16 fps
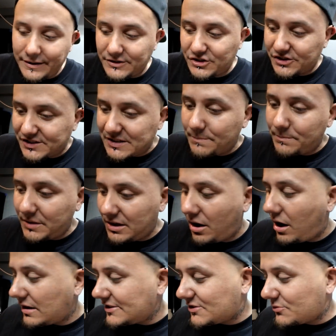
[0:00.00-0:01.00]
Just to be
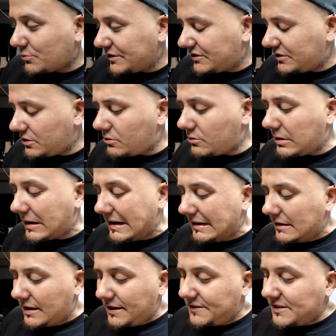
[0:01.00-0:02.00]
honest with you,
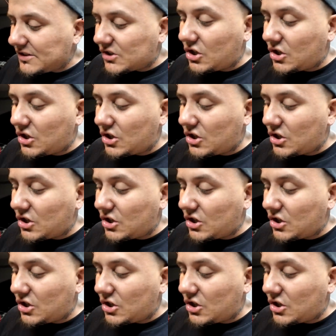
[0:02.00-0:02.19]
this